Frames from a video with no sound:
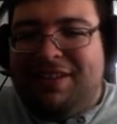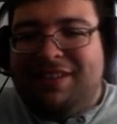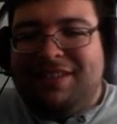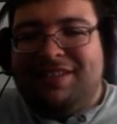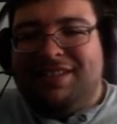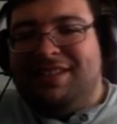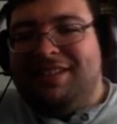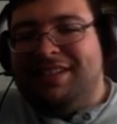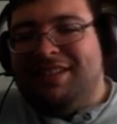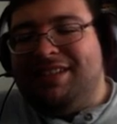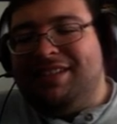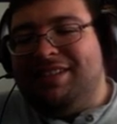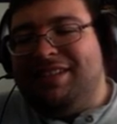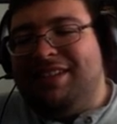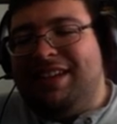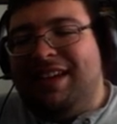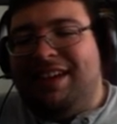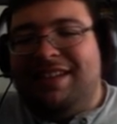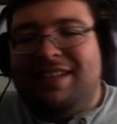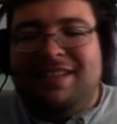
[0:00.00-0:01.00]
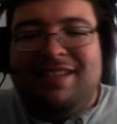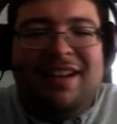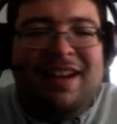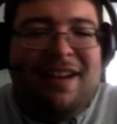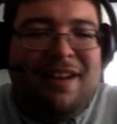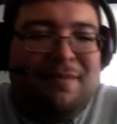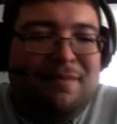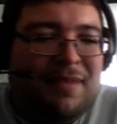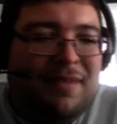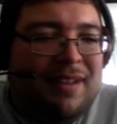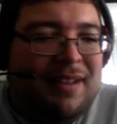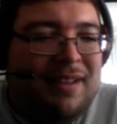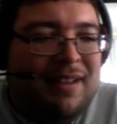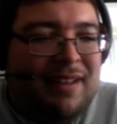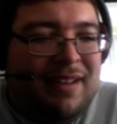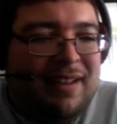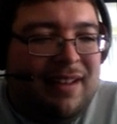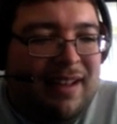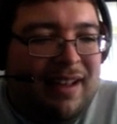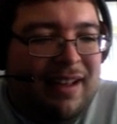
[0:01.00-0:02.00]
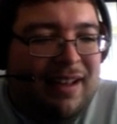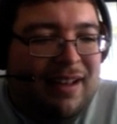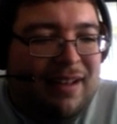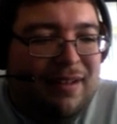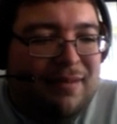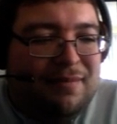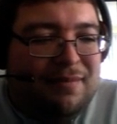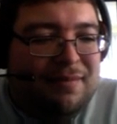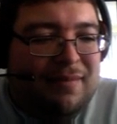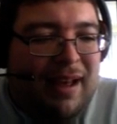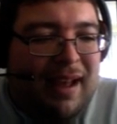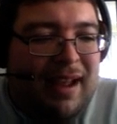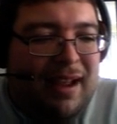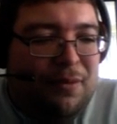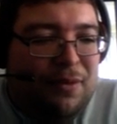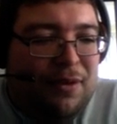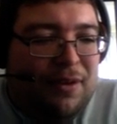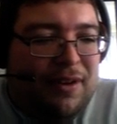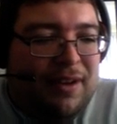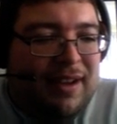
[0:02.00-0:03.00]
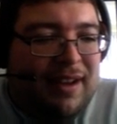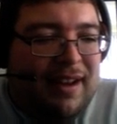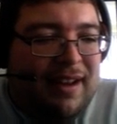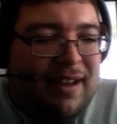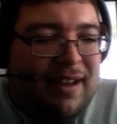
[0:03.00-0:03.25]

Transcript: this is kind of dumb. I work at a